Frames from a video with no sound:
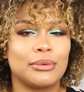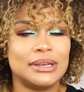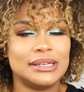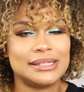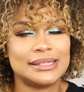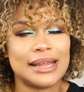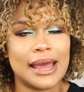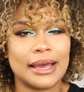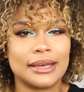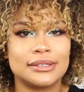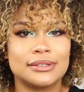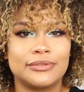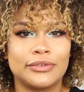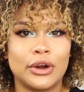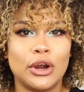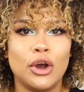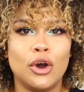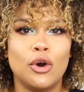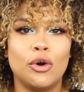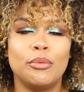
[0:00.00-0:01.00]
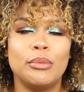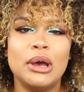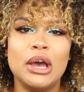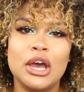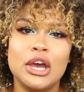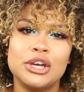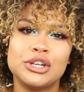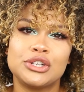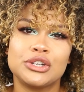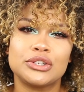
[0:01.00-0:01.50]
3 snacks for home,
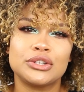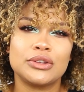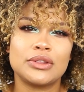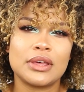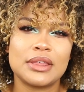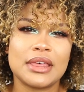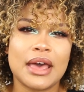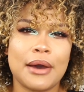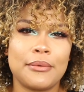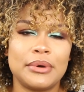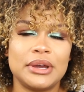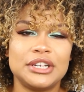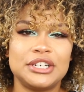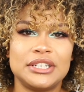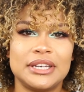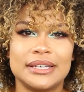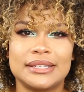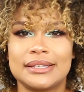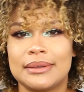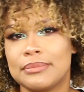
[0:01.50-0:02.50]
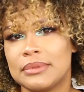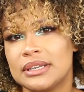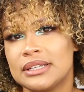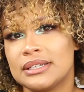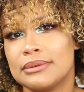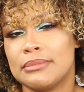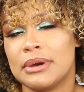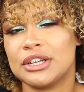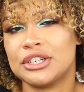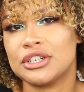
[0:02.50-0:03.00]
just so that way she has something
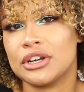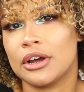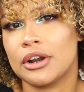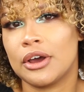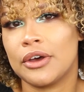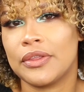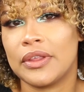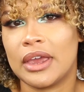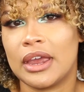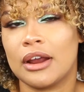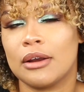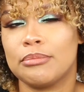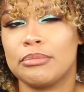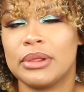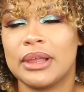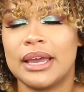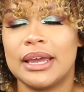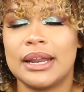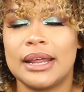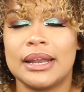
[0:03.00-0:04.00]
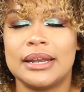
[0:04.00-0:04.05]
to munch on the airplane,